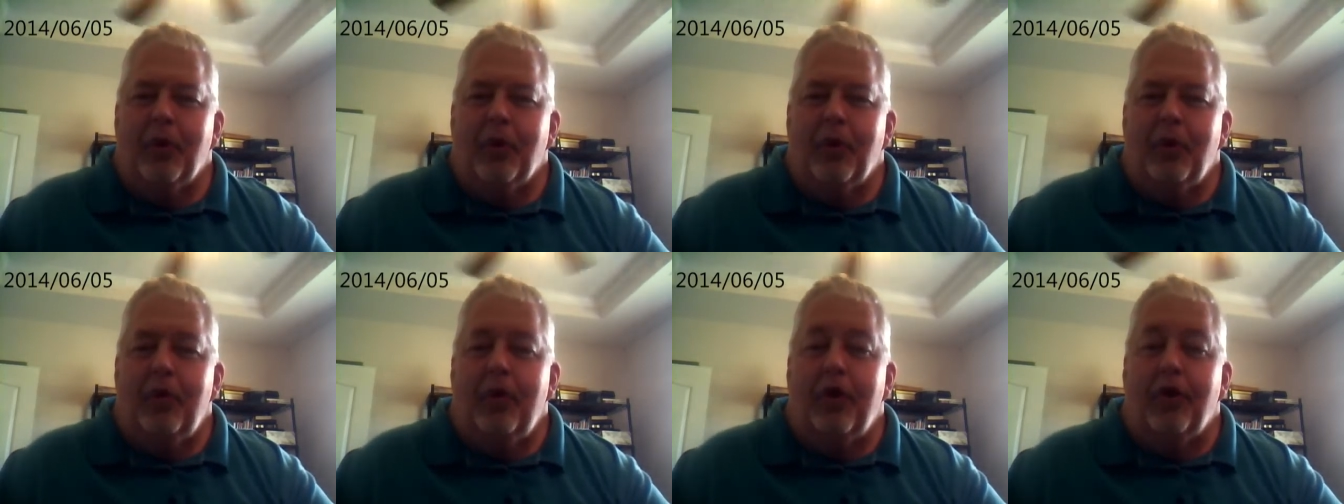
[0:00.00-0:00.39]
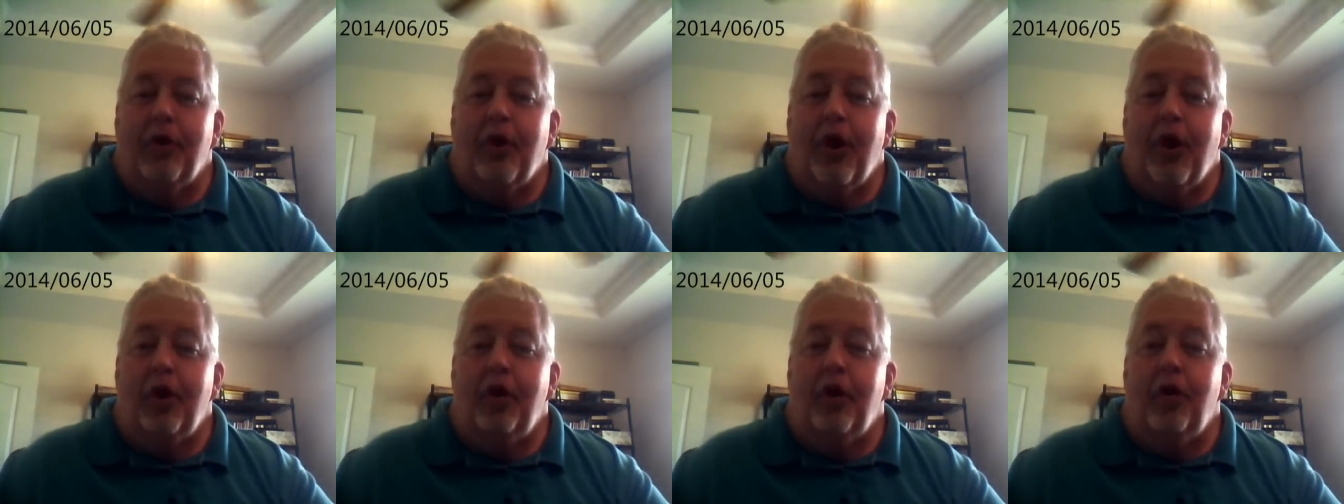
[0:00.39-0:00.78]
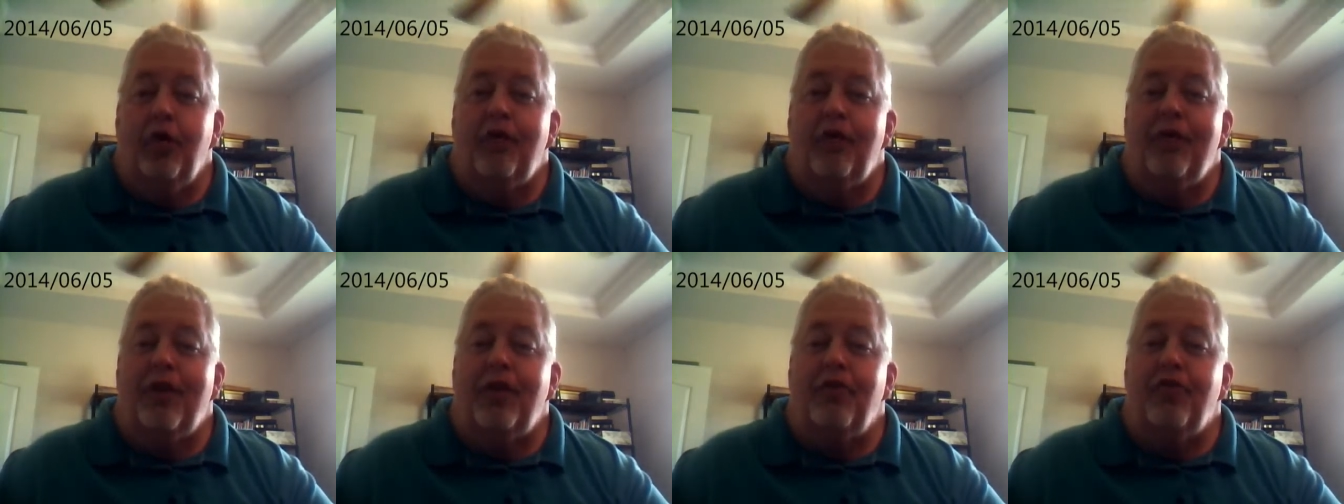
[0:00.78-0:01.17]
there are no
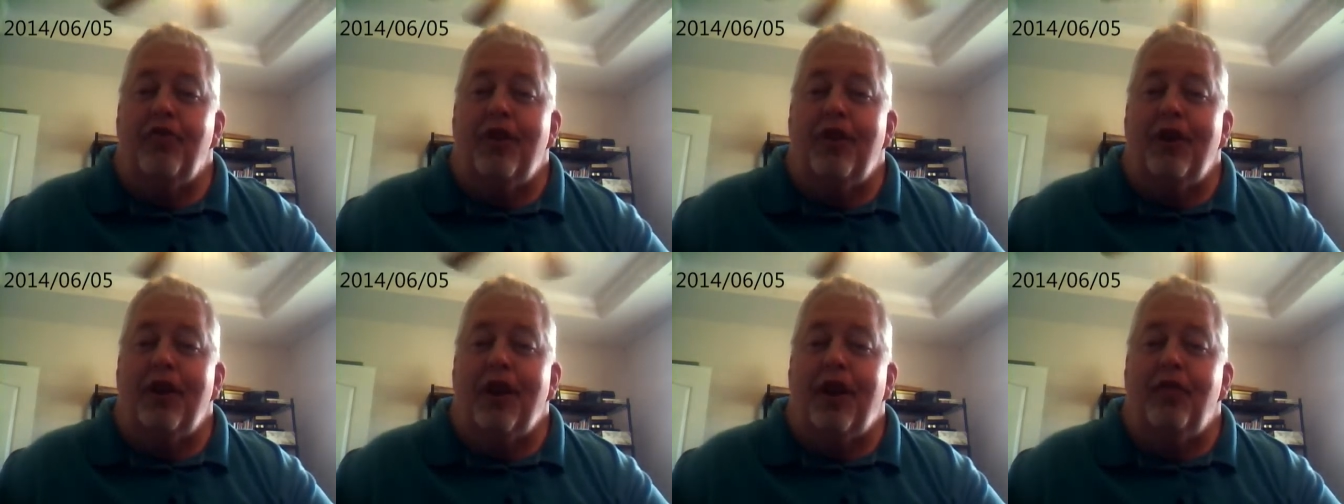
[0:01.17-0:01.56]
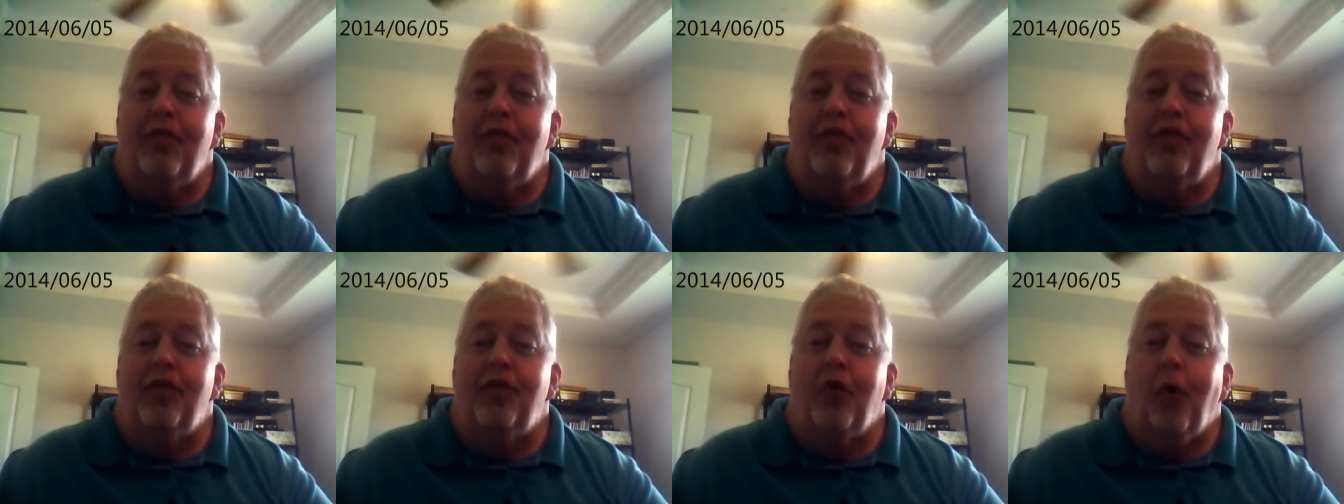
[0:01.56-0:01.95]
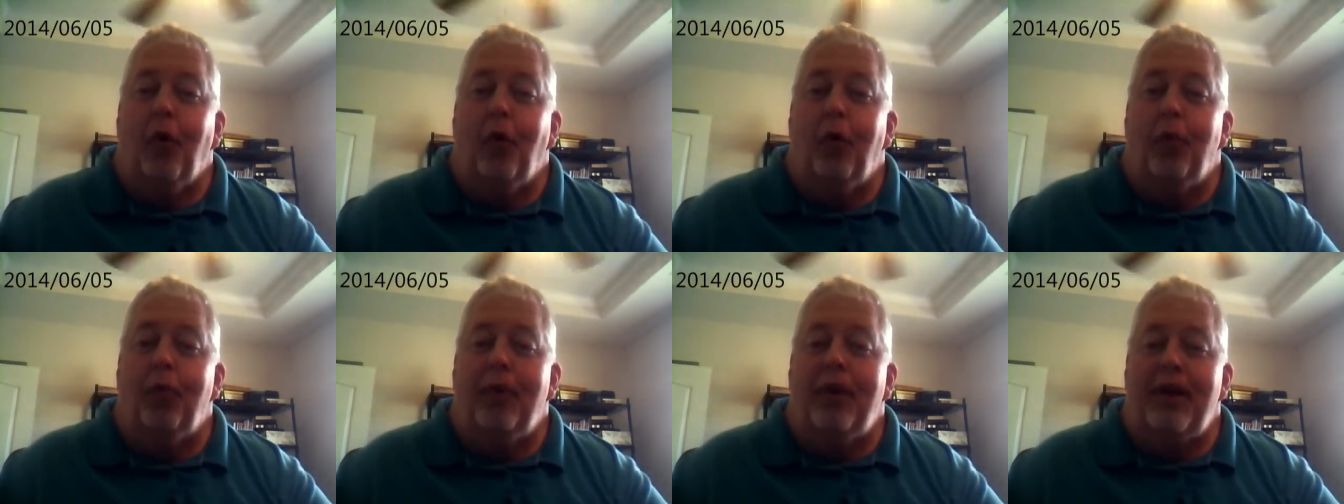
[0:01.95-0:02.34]
such thing as
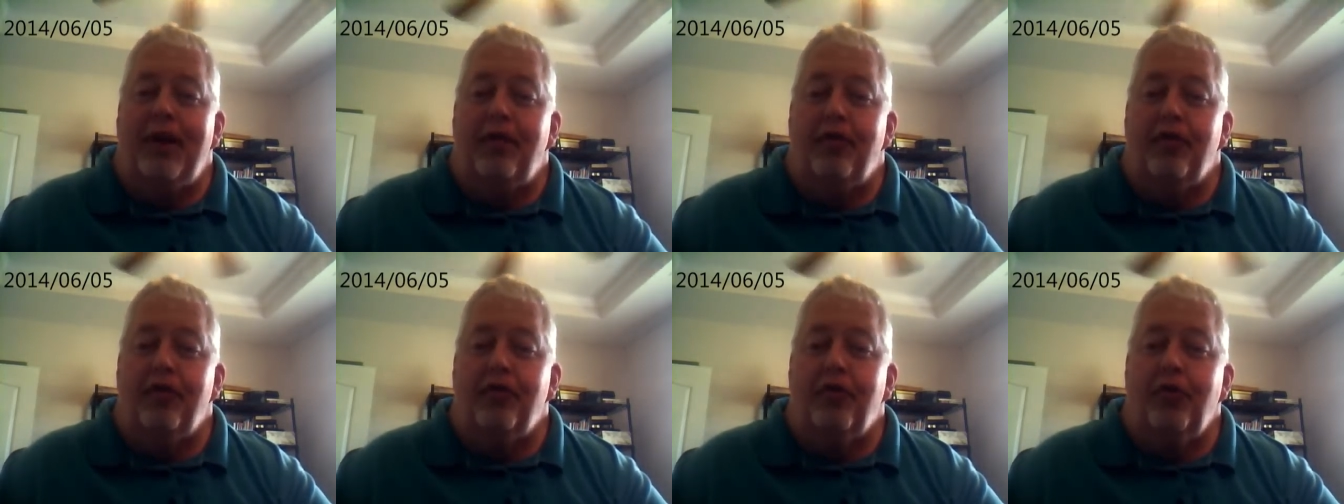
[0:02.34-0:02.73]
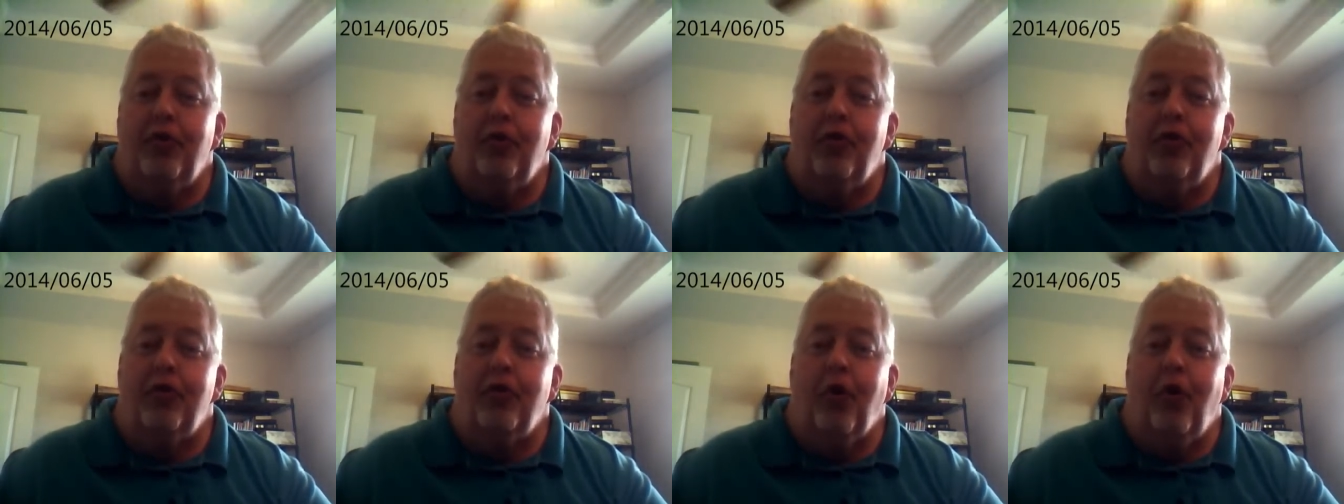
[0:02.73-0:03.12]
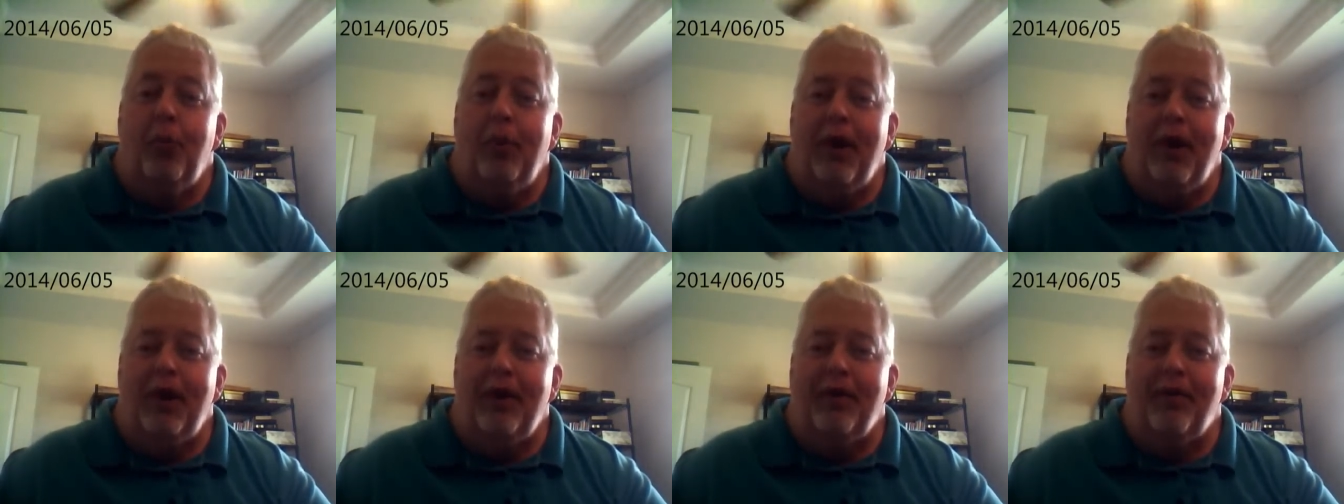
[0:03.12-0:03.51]
soulmates, true
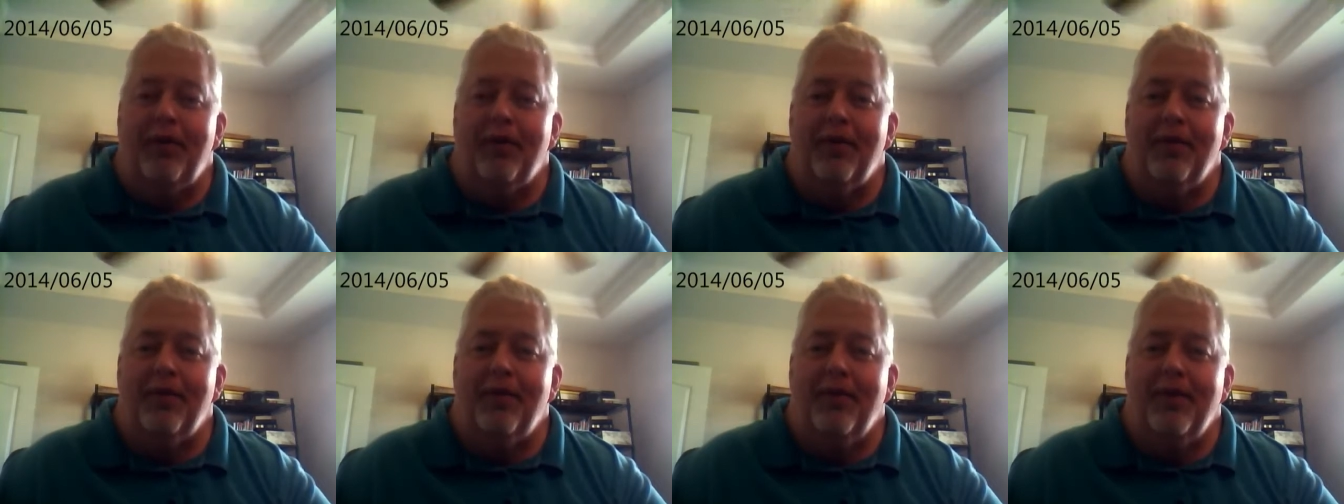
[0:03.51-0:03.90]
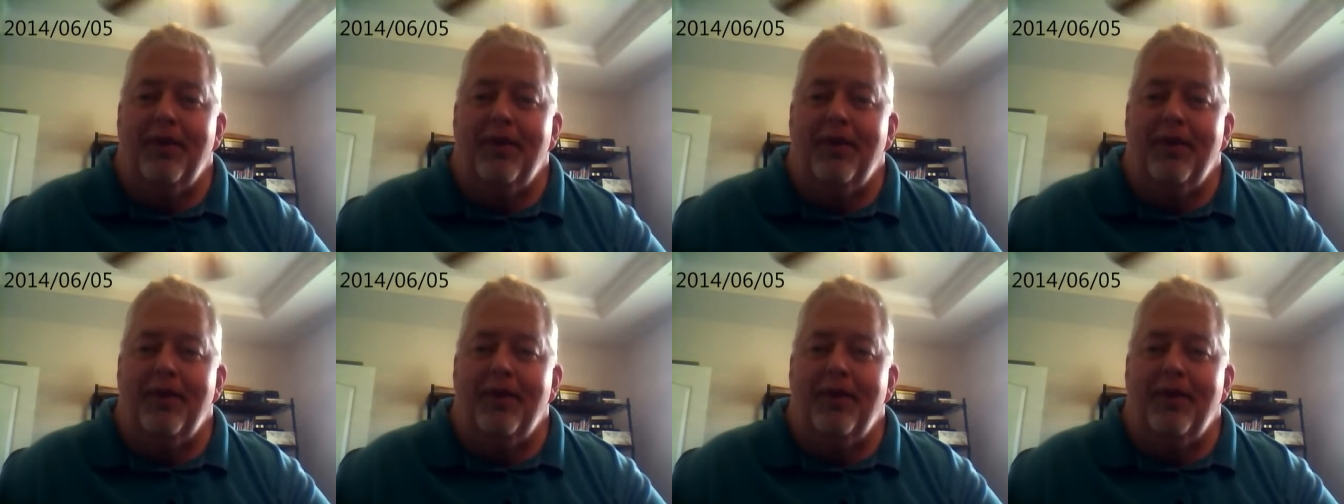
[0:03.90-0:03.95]
soulmates.